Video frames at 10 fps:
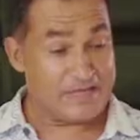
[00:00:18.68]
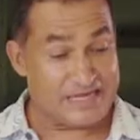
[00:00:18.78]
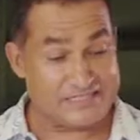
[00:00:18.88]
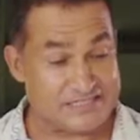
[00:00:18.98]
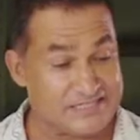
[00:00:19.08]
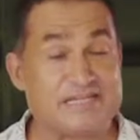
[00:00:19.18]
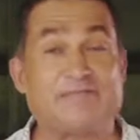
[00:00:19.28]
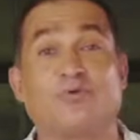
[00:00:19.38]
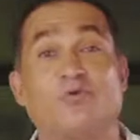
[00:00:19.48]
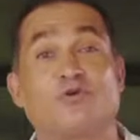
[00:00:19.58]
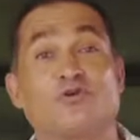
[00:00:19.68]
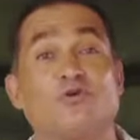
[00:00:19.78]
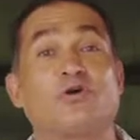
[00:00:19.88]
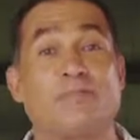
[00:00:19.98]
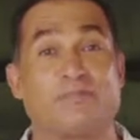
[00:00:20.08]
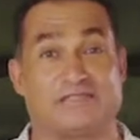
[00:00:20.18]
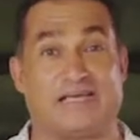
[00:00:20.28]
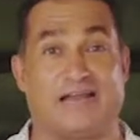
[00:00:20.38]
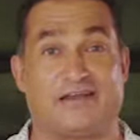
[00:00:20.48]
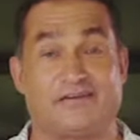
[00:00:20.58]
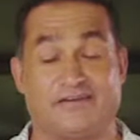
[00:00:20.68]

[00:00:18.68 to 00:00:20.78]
It's a simple cucumber salad,